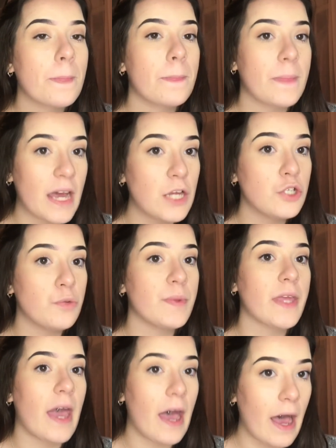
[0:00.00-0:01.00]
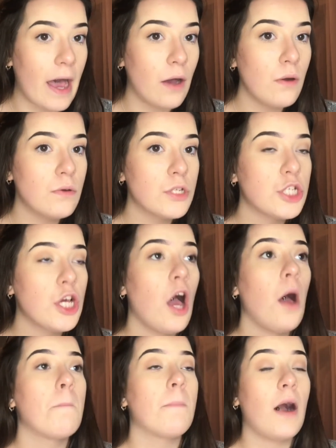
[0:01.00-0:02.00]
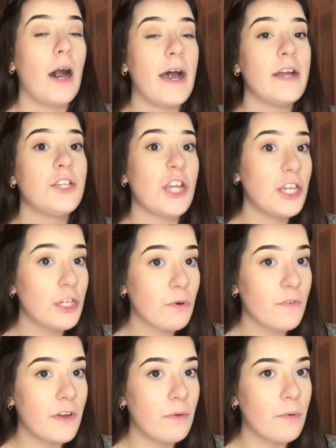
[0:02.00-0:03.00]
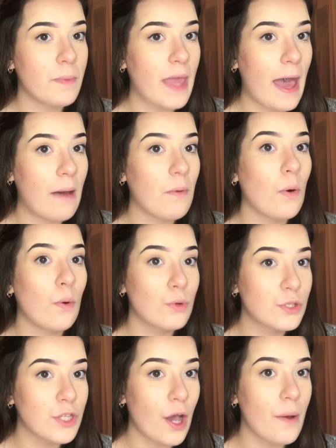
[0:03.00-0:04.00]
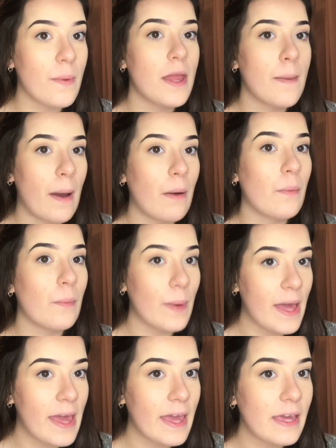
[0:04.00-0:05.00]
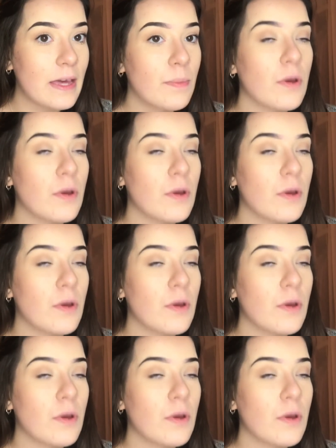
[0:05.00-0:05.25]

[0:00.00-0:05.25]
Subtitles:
that should be out. My gender reveal will be out also in about a week,